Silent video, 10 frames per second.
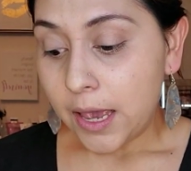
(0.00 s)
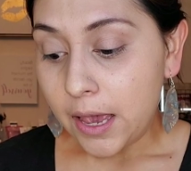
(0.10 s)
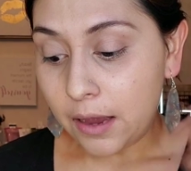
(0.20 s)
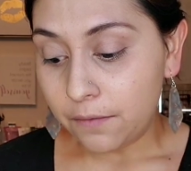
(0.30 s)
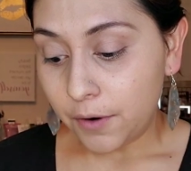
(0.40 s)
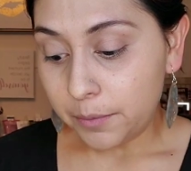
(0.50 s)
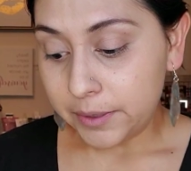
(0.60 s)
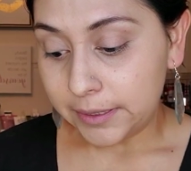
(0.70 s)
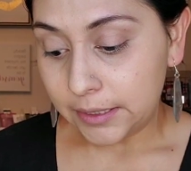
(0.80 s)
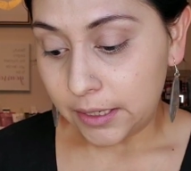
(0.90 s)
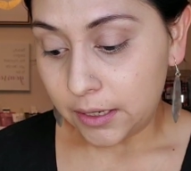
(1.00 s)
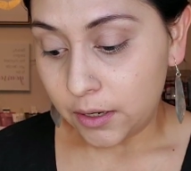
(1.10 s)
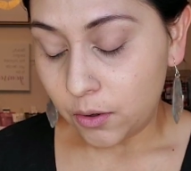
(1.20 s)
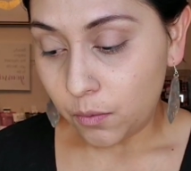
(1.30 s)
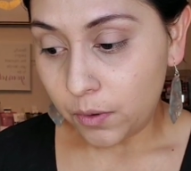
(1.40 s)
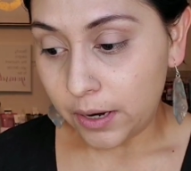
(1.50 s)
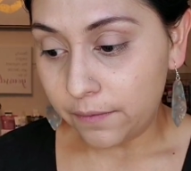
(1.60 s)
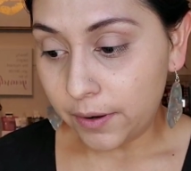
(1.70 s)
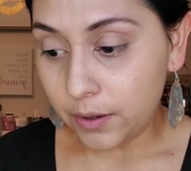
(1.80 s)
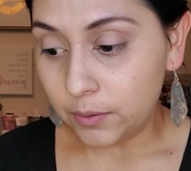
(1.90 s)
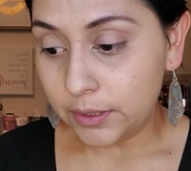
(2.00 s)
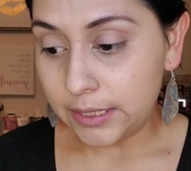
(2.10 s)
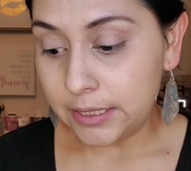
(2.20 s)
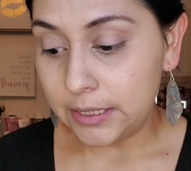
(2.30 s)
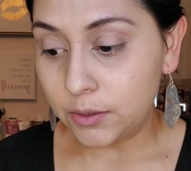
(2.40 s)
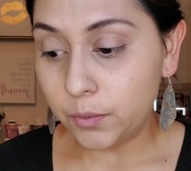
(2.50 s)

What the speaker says: at Farmasi, what I found is